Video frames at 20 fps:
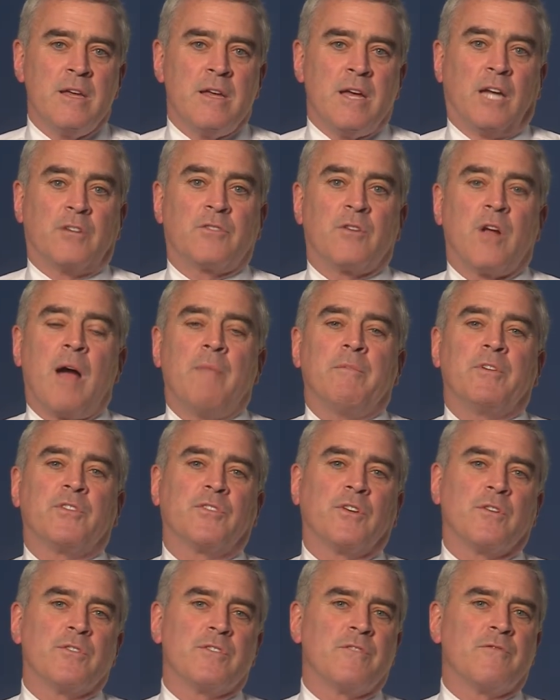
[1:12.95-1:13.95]
a trauma
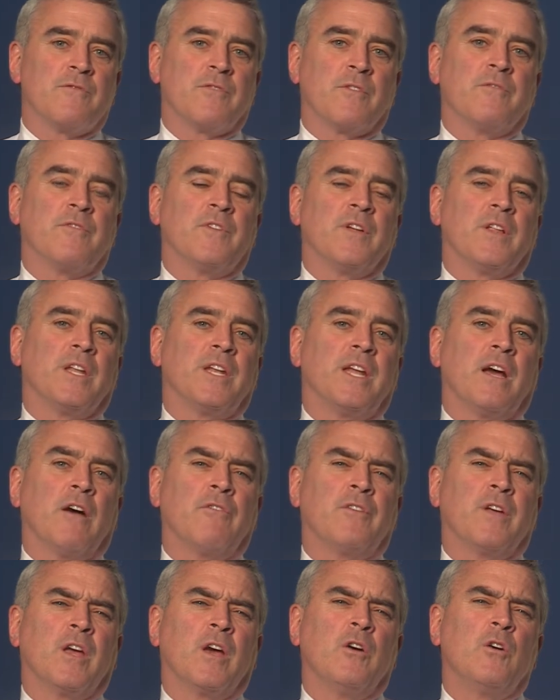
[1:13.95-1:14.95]
surgeon from
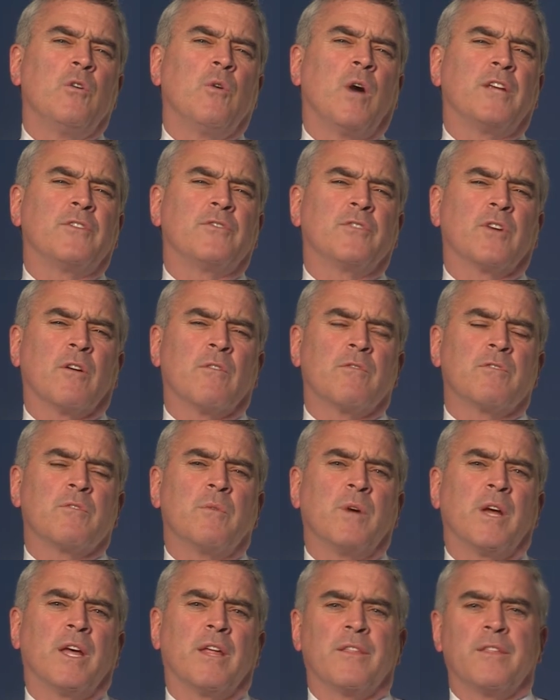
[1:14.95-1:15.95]
Philadelphia who I served
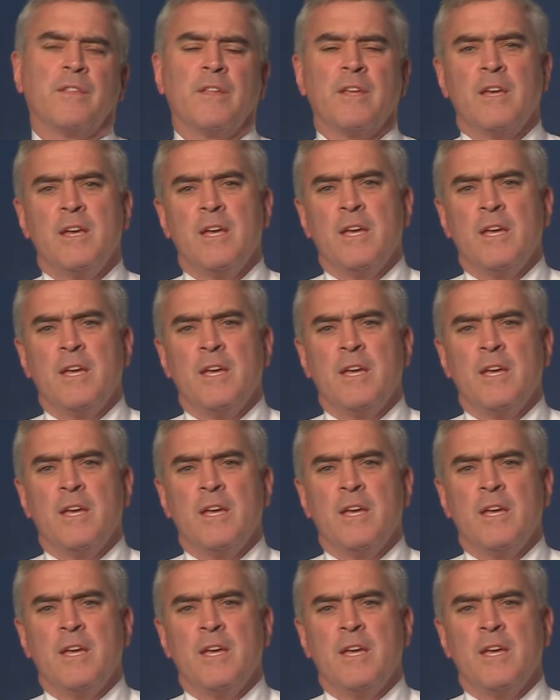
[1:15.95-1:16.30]
with